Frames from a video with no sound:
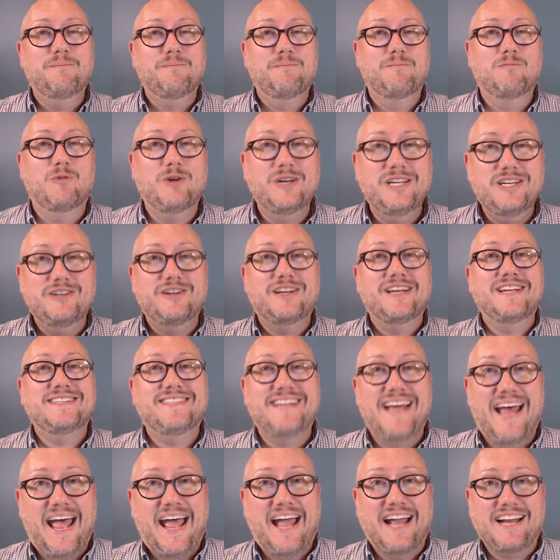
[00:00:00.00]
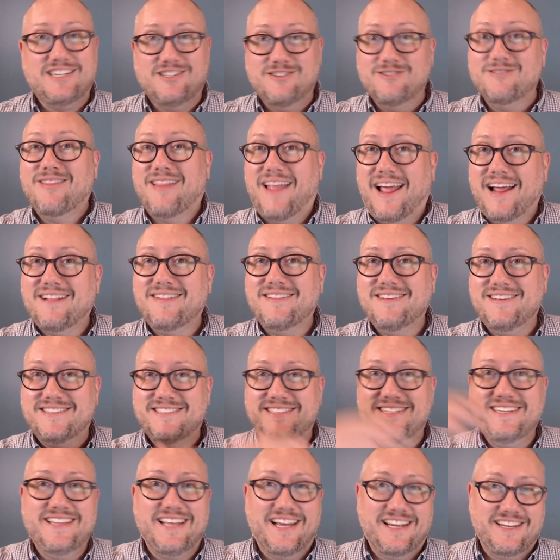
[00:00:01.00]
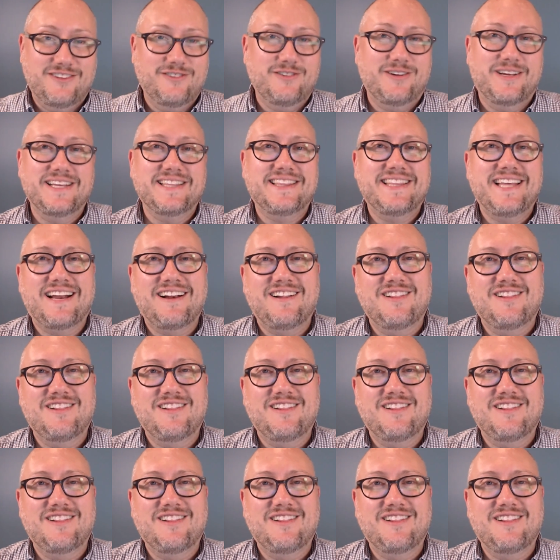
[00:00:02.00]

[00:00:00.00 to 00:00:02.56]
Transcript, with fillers: when you get tagged, you likely see that. You get that